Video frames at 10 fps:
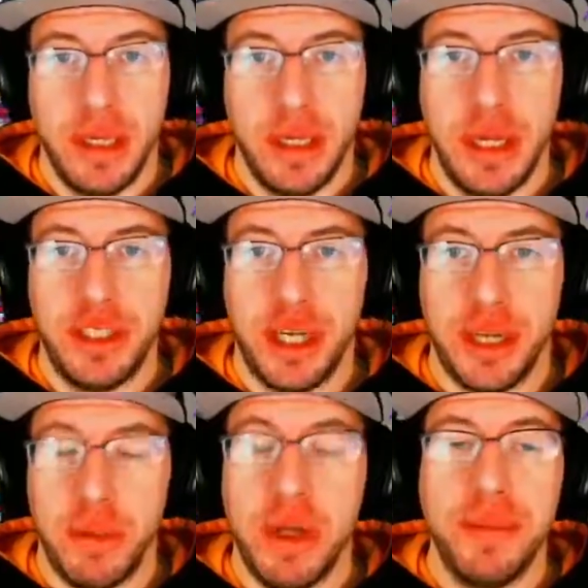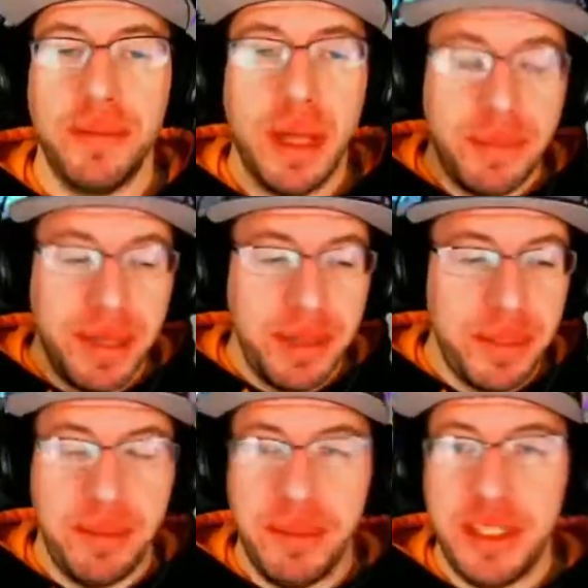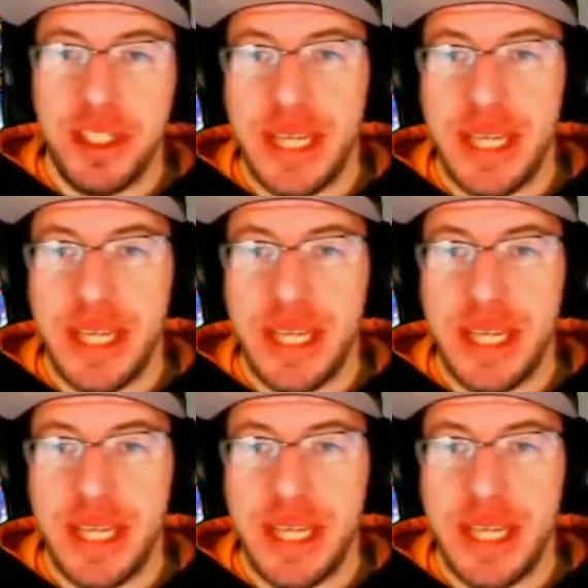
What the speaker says: Gotcha. Well, Mr.